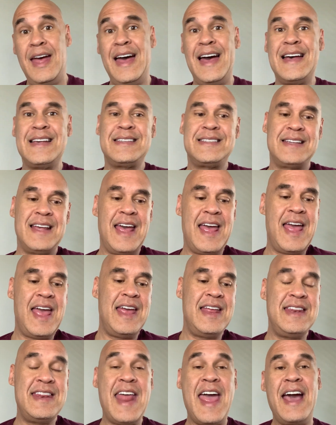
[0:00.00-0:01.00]
has
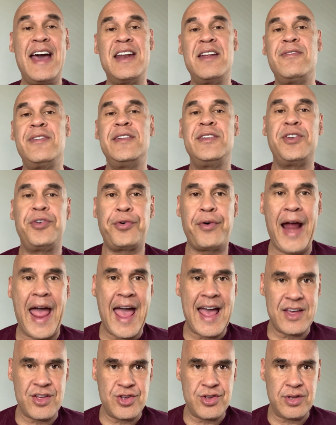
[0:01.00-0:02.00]
a negative
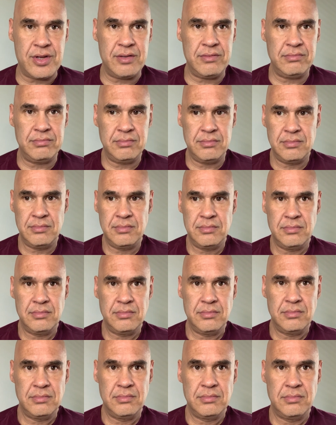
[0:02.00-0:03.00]
interaction,
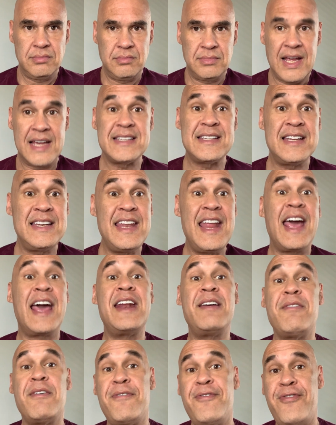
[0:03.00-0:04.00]
has a
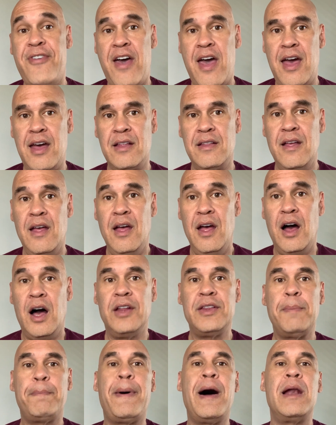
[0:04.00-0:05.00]
negative effect
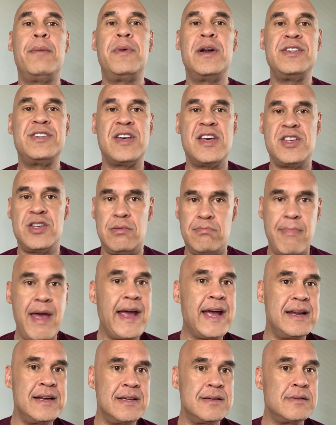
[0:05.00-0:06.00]
on the polymerization
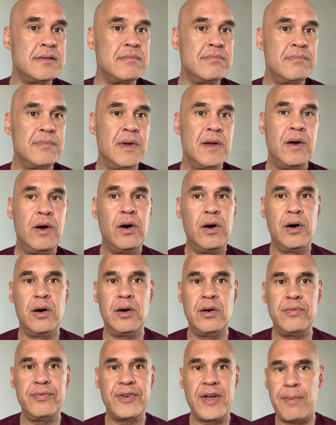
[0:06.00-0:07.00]
mechanism
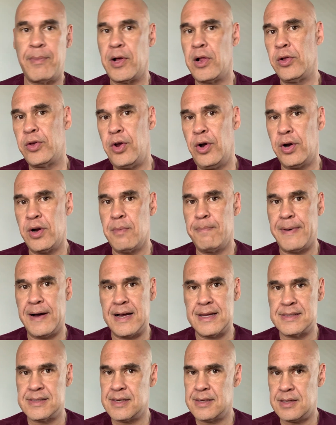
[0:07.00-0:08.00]
of chemical cure
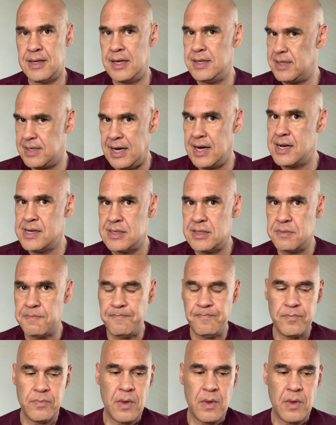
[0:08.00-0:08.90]
composite. It does.